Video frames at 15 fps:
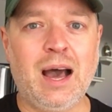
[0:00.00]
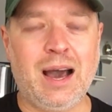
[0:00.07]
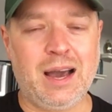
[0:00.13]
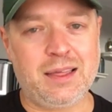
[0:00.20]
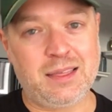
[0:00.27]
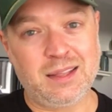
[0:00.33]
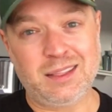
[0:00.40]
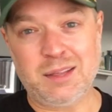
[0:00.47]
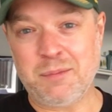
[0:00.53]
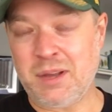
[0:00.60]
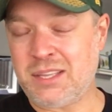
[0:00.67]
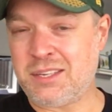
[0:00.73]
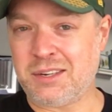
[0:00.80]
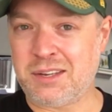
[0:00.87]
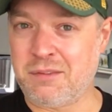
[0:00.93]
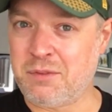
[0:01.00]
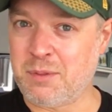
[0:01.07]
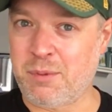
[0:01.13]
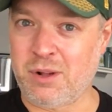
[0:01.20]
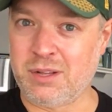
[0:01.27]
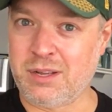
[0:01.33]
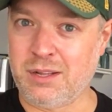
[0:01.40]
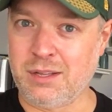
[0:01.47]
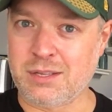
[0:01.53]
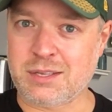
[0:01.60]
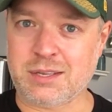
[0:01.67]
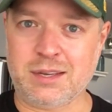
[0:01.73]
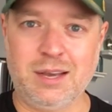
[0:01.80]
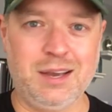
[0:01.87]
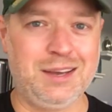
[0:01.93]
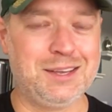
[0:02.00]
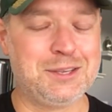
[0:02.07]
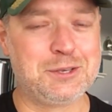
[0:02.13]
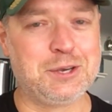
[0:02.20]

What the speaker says: I think they might start giving the ball to Gillislee.